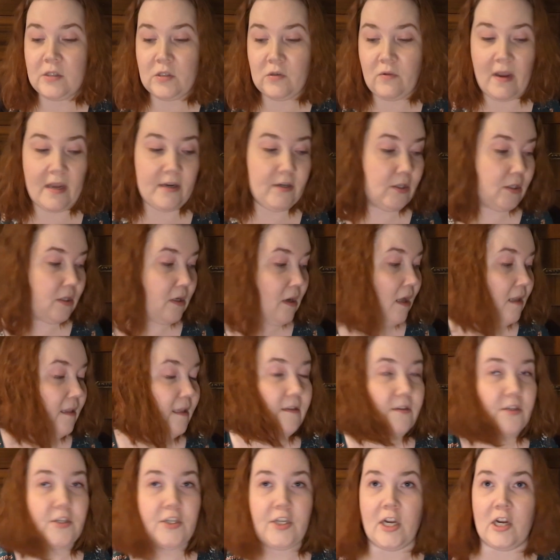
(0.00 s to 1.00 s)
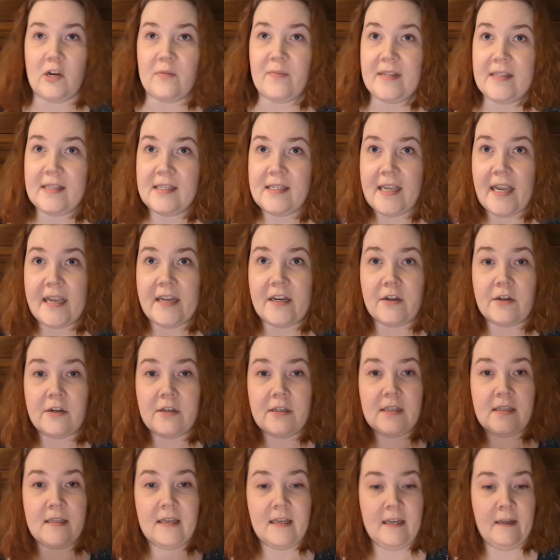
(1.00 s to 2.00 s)
so I just call it Chairman
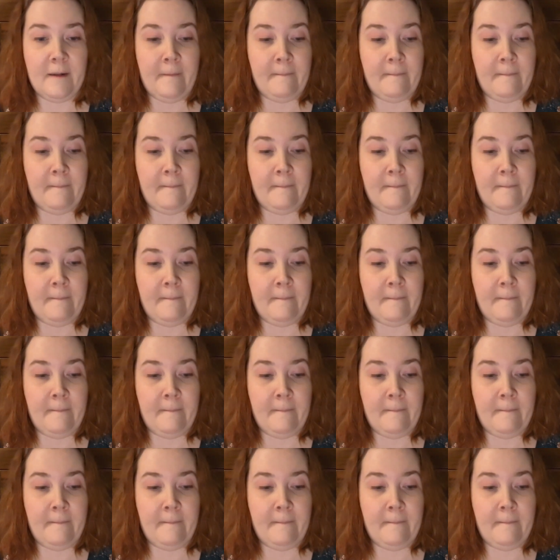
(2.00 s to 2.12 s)
Sanders.